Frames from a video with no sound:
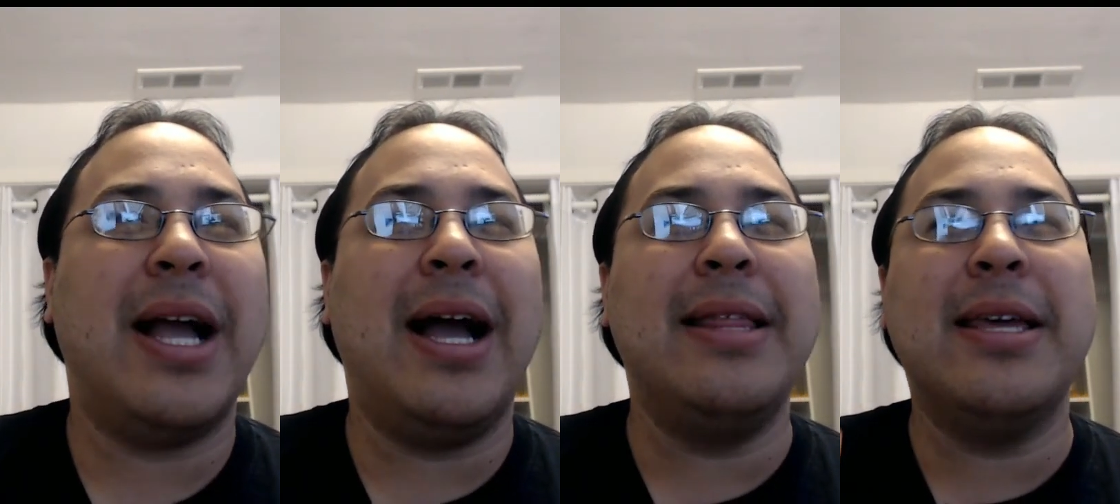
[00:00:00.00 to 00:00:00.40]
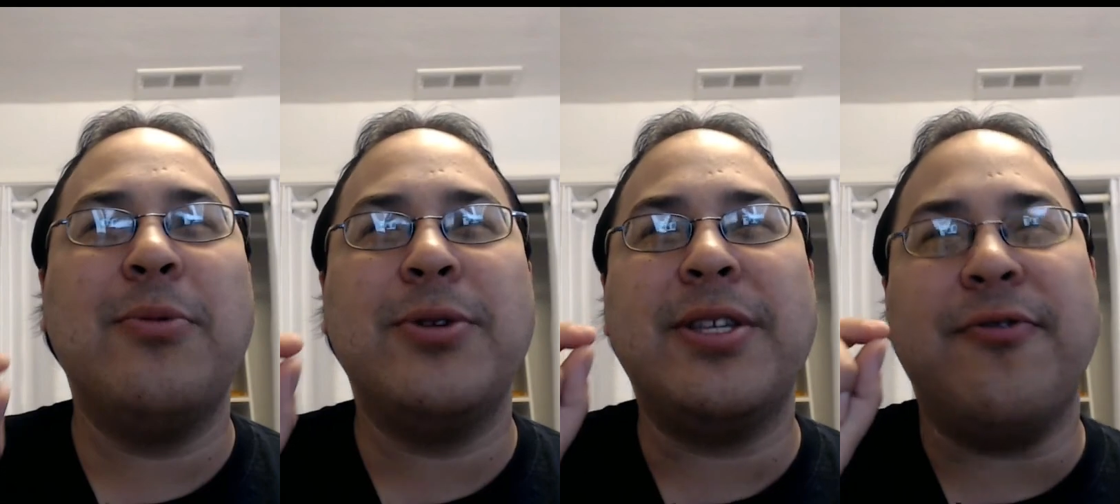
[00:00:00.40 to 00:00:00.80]
I think
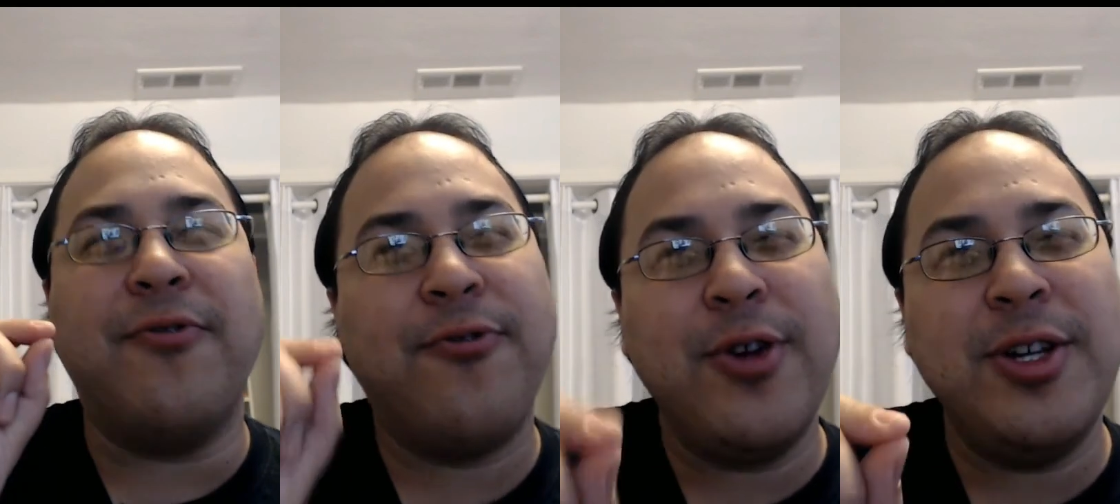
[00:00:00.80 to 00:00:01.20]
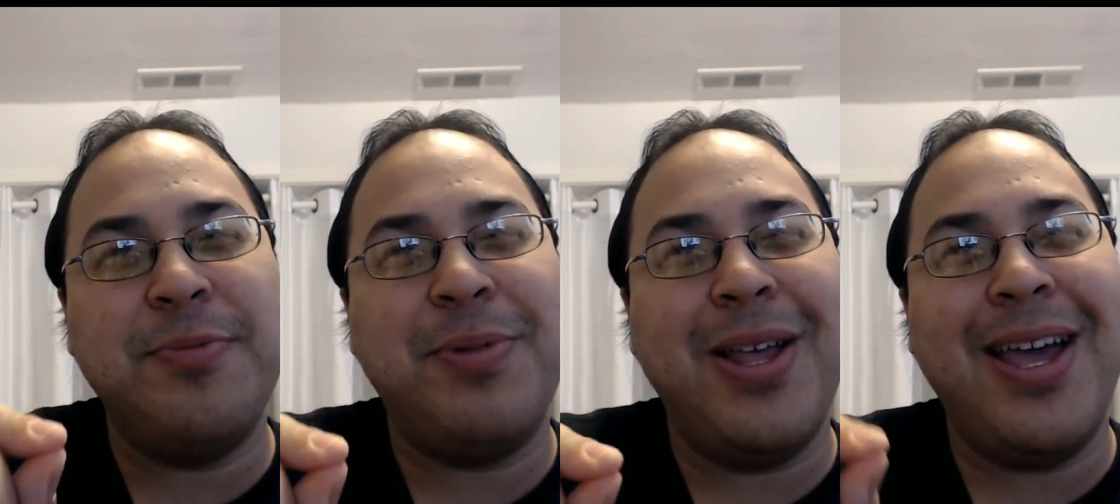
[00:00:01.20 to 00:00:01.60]
it will see
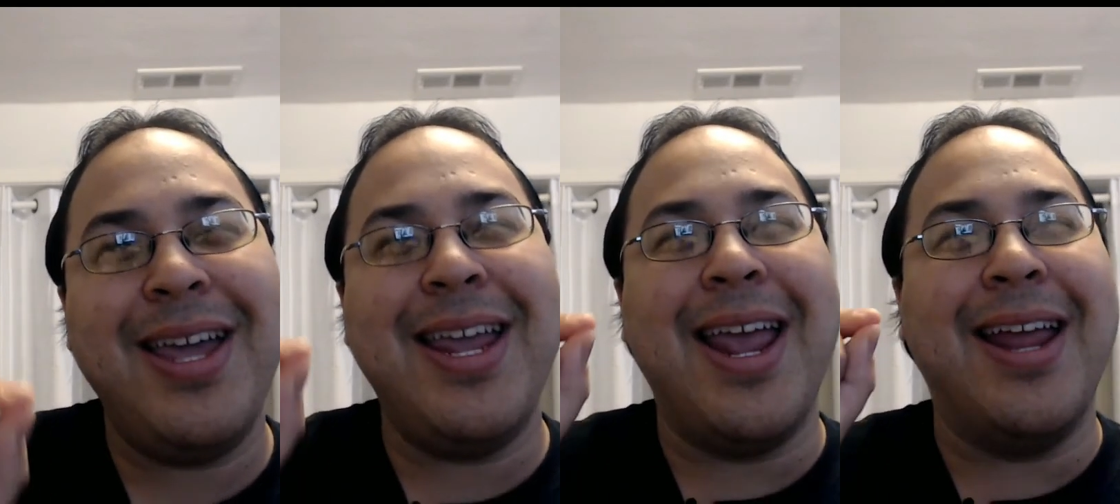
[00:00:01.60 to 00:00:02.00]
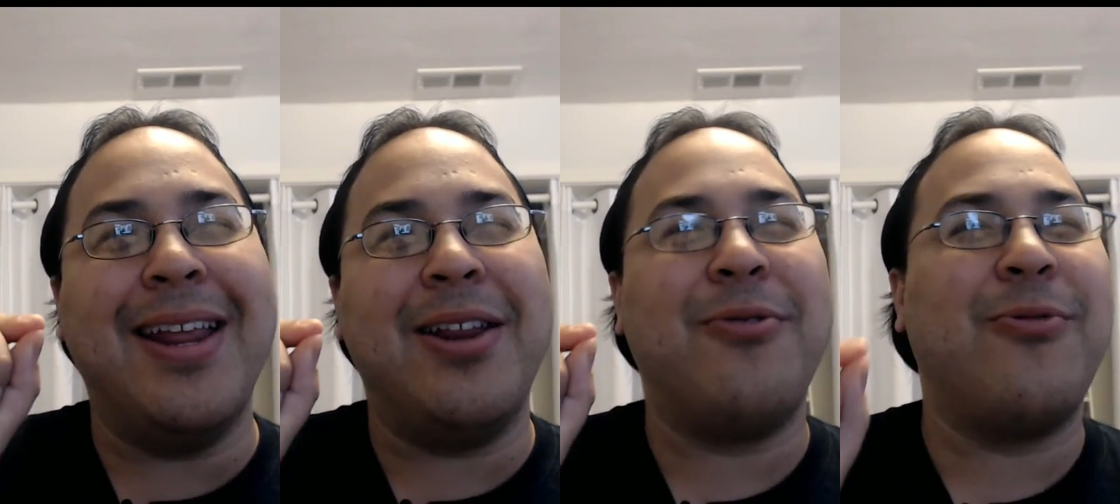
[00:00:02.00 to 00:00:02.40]
fringe play in
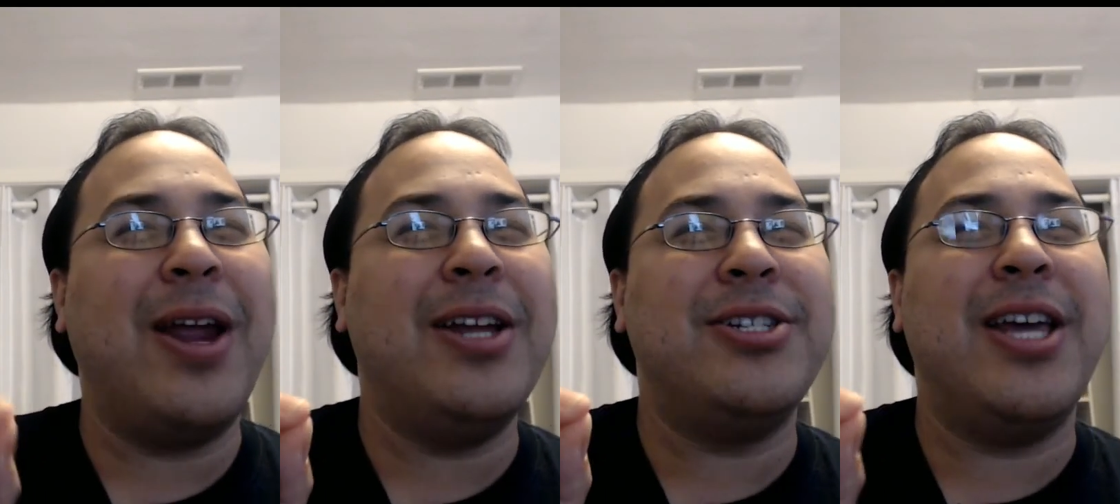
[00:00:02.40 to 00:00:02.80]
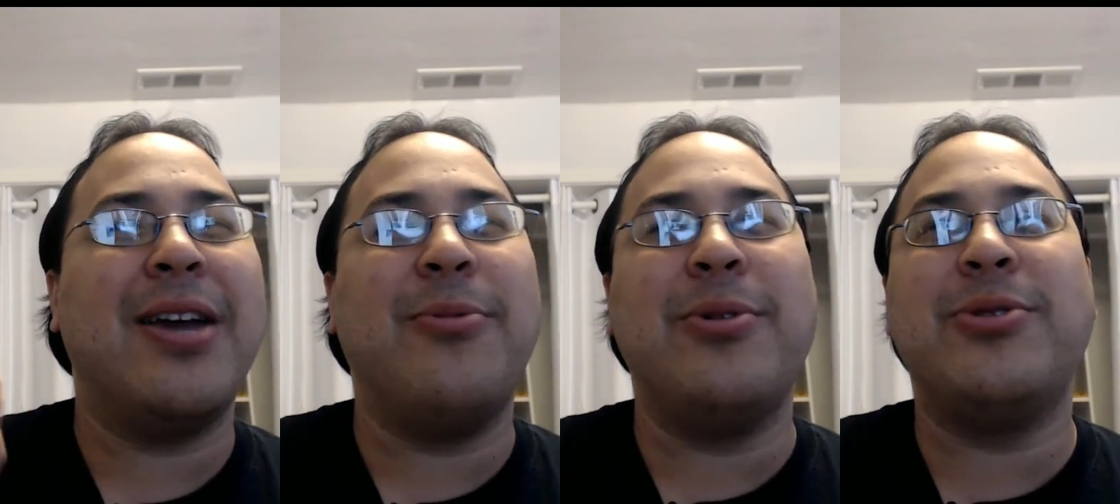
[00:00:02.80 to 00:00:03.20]
an enraged
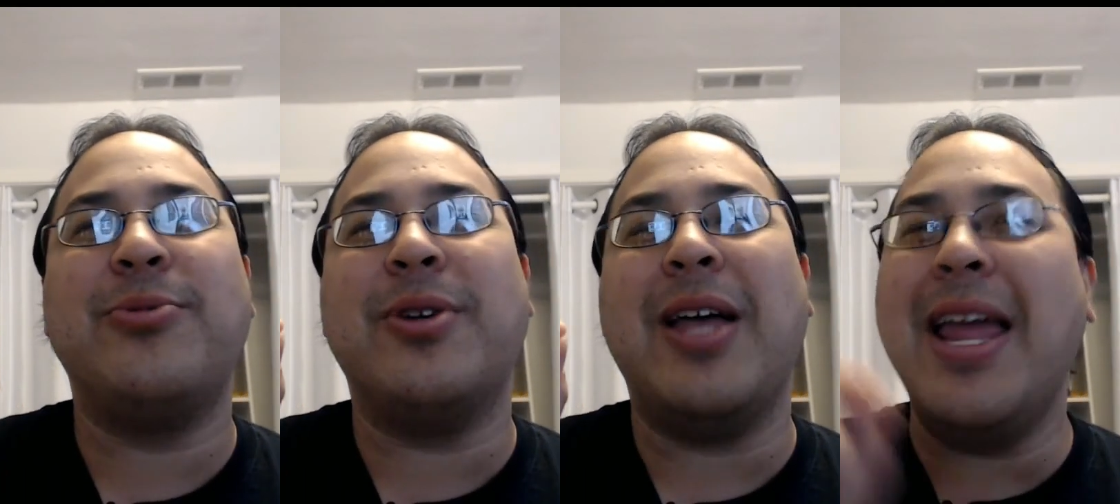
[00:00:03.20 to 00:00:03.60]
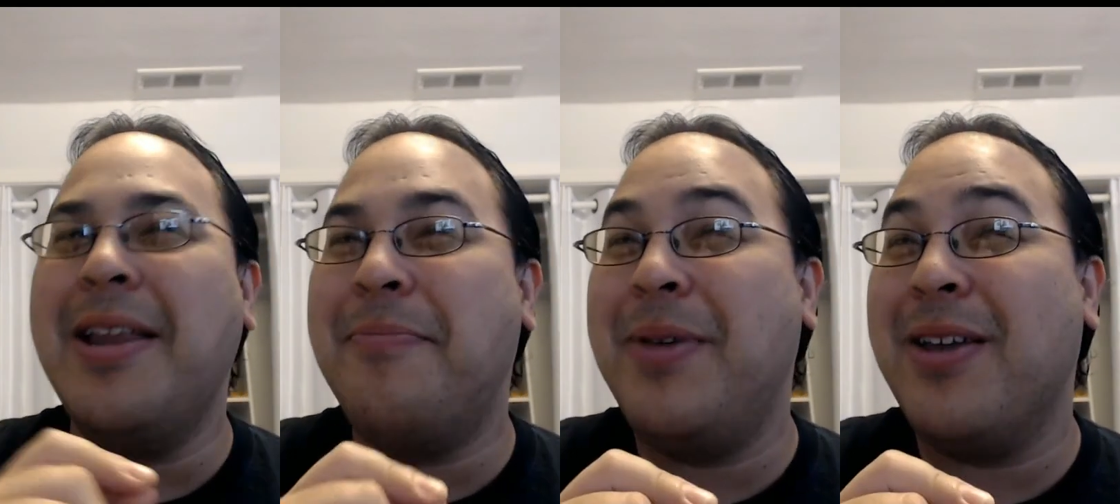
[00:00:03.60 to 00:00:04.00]
deck, which will
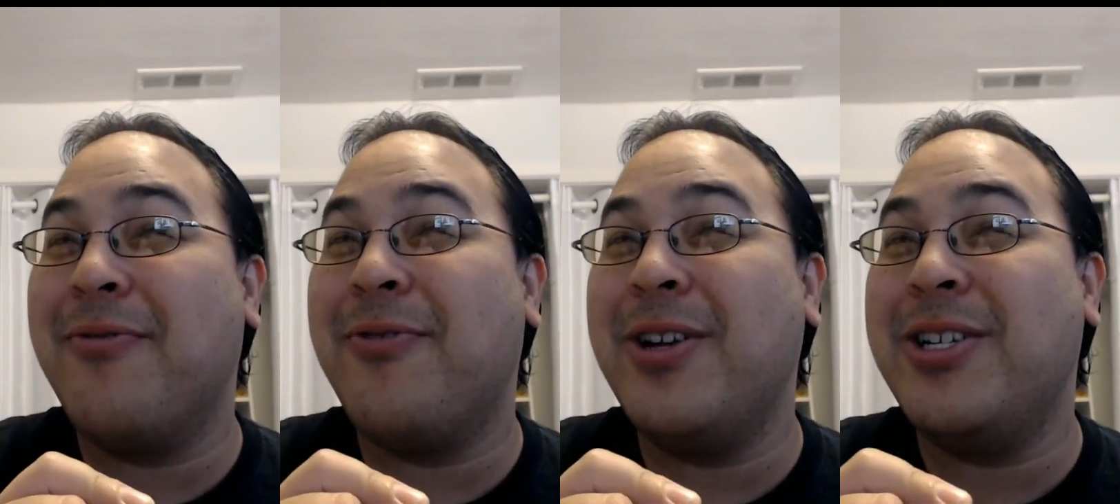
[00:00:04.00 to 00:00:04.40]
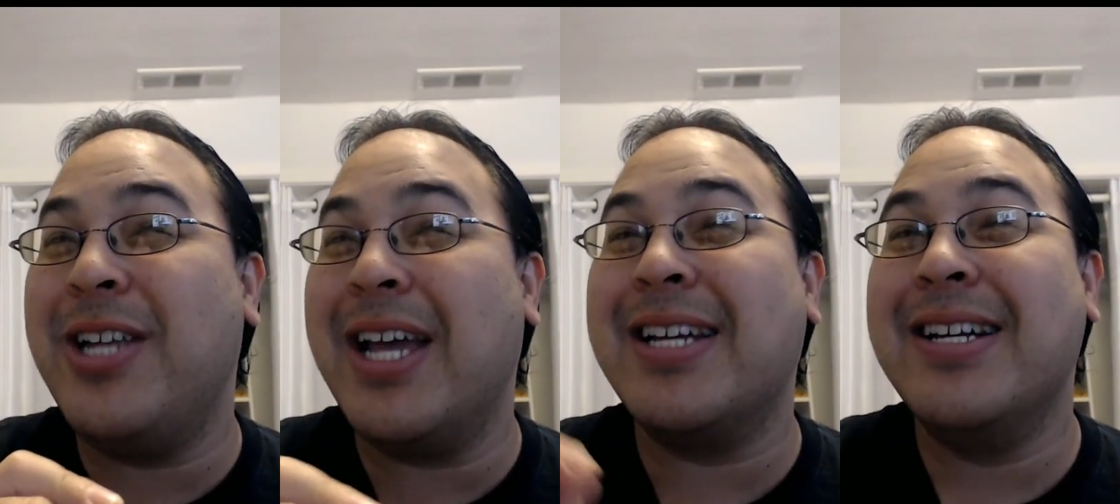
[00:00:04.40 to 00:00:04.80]
end up being a fringe
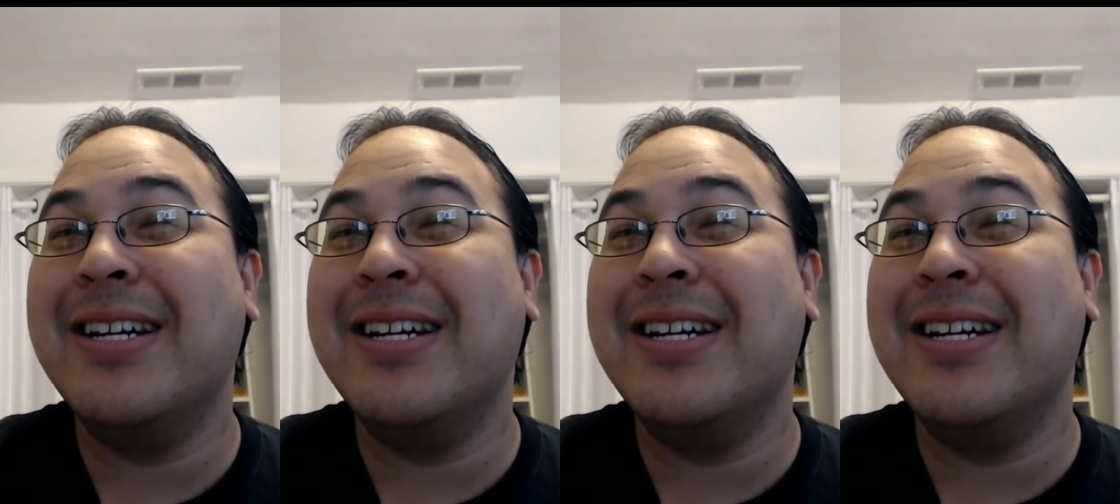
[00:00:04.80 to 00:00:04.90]
deck,